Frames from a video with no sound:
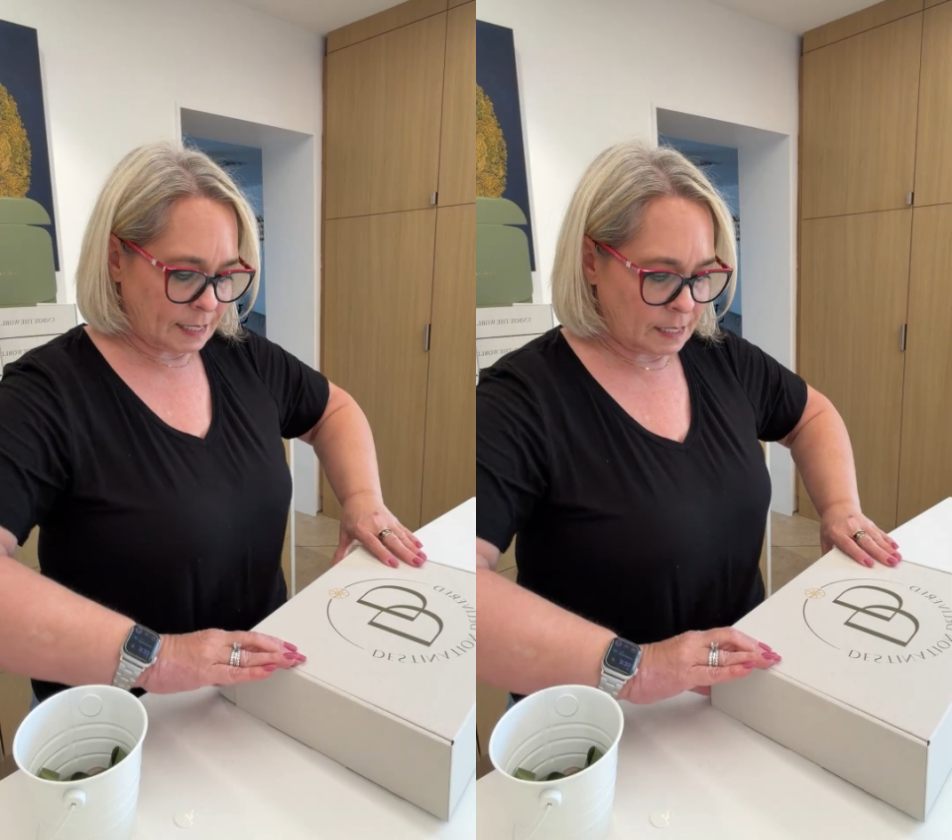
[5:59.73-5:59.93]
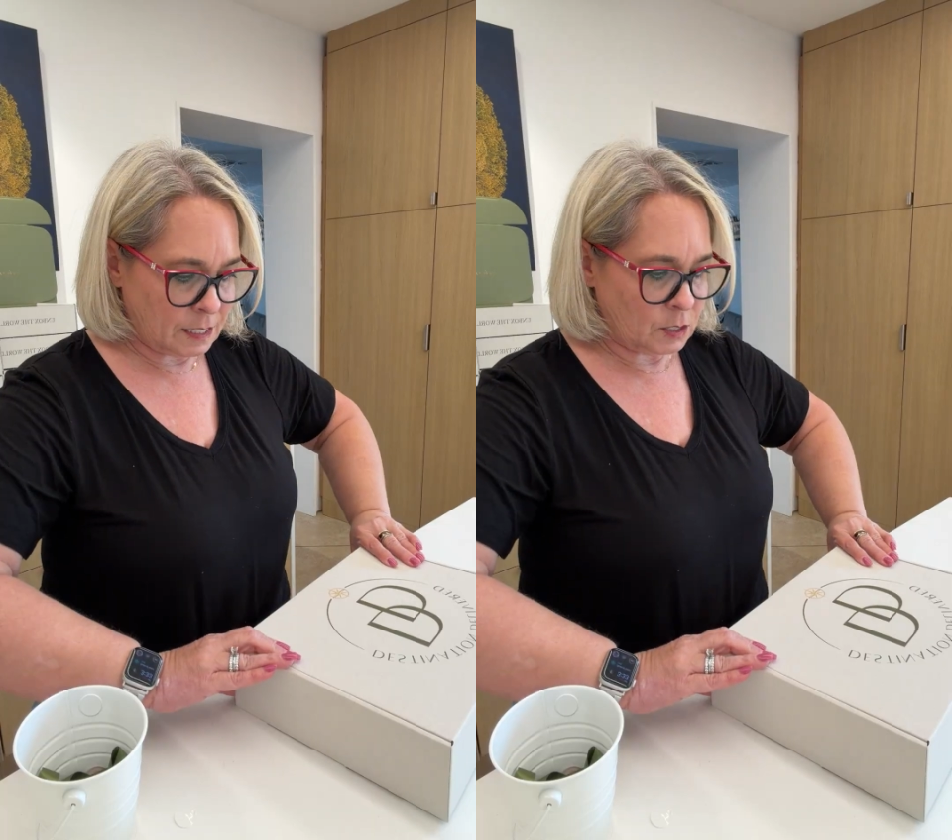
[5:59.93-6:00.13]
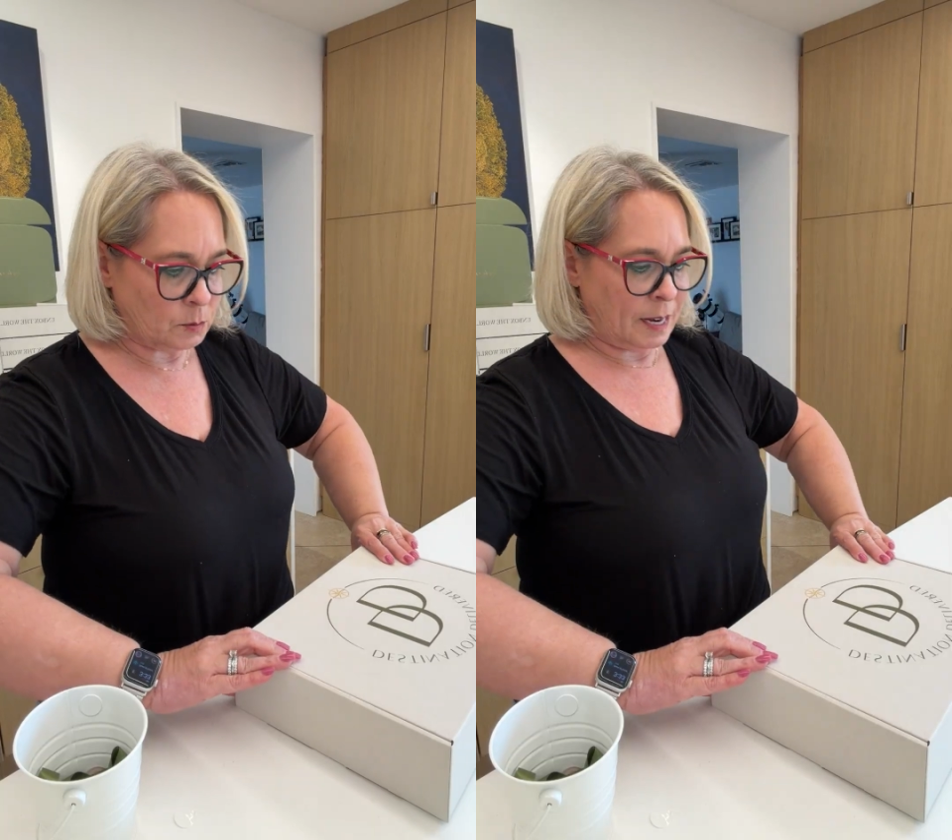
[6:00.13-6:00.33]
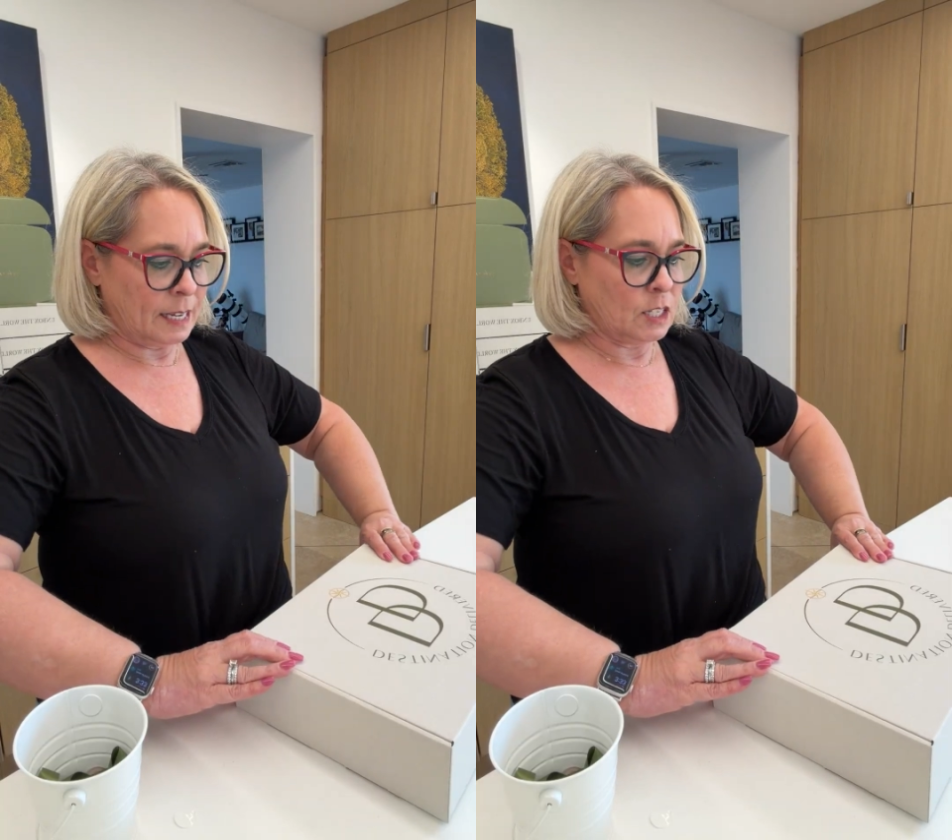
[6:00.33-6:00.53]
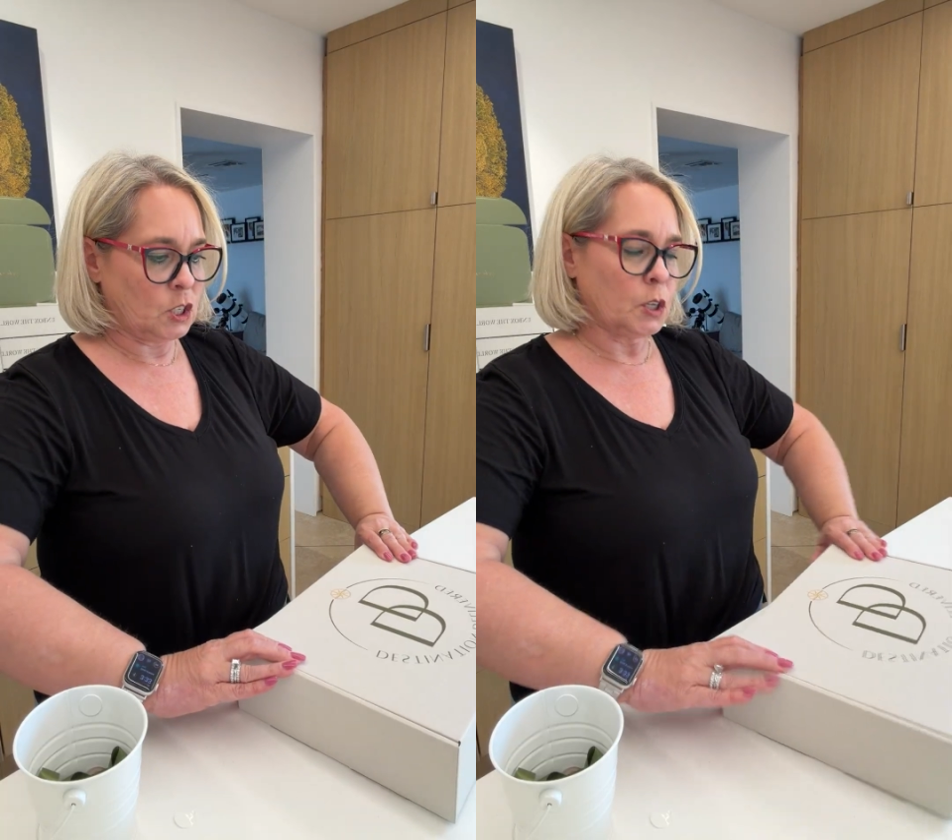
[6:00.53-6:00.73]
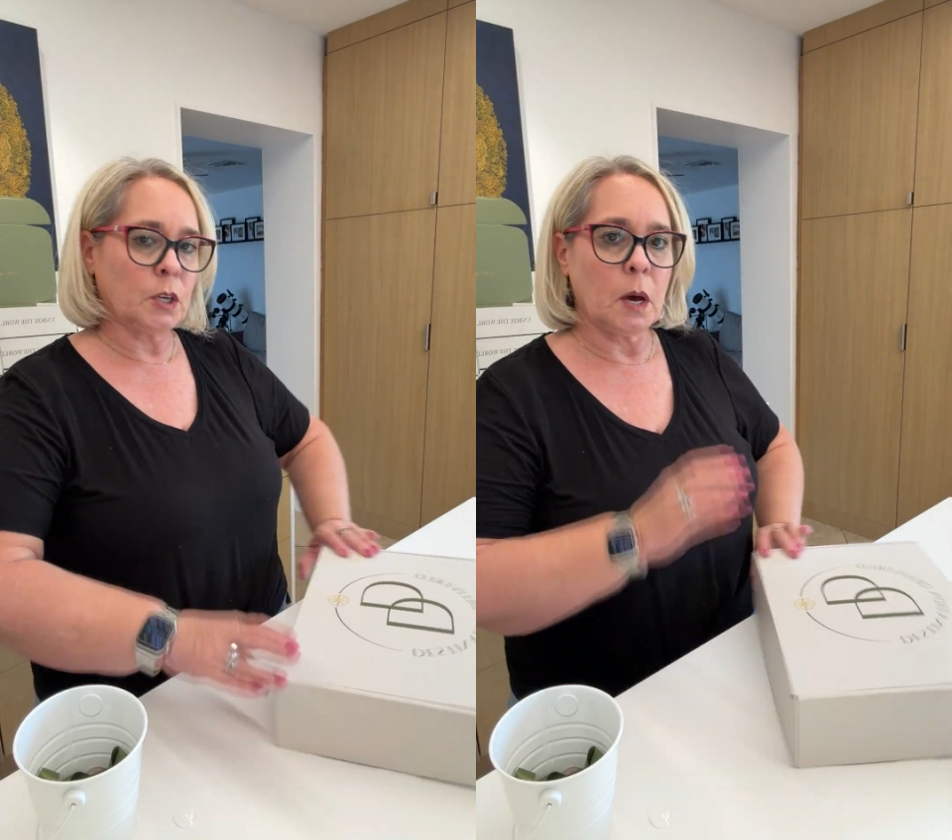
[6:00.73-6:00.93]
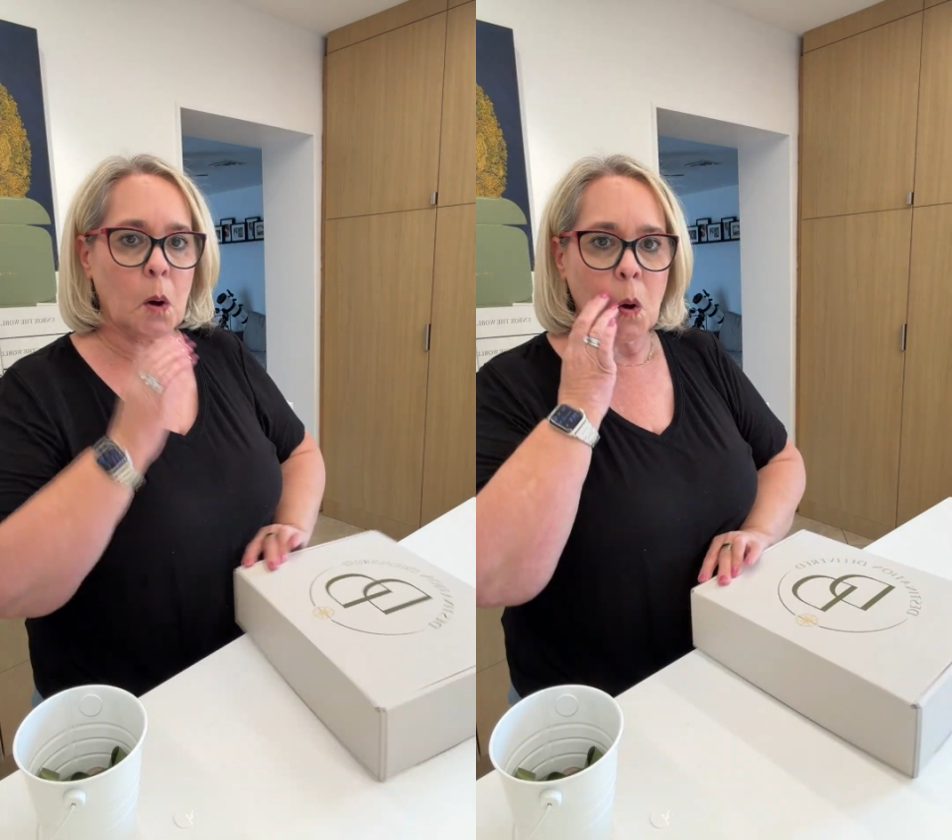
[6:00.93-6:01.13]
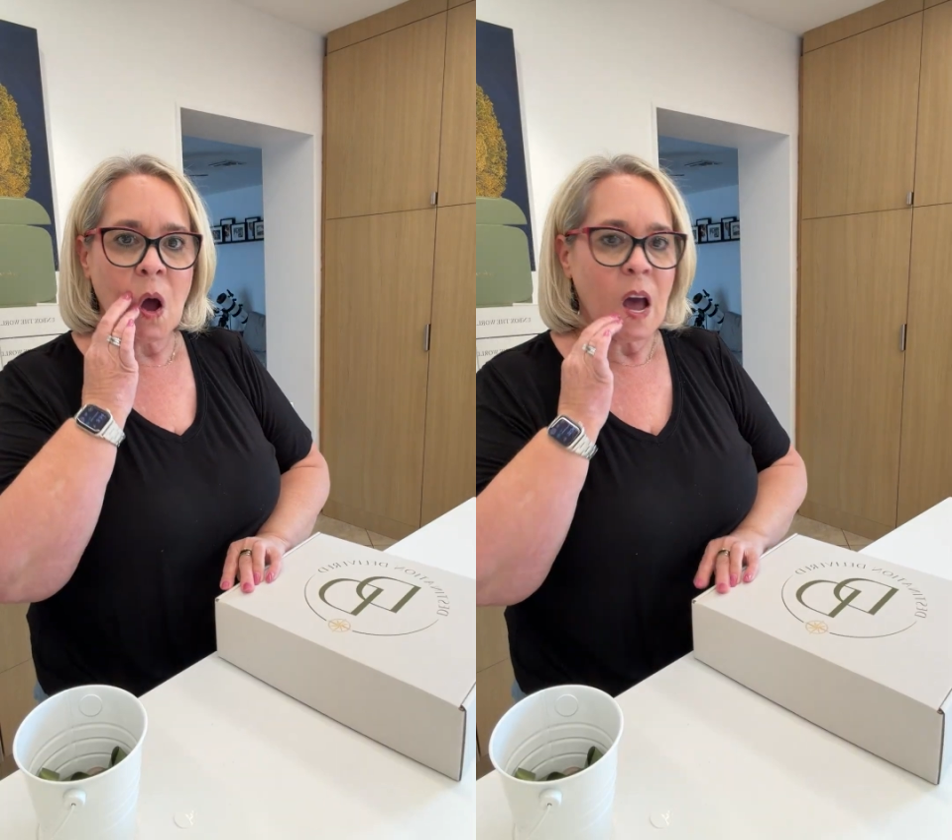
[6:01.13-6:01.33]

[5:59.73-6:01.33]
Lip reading: it is ready to go,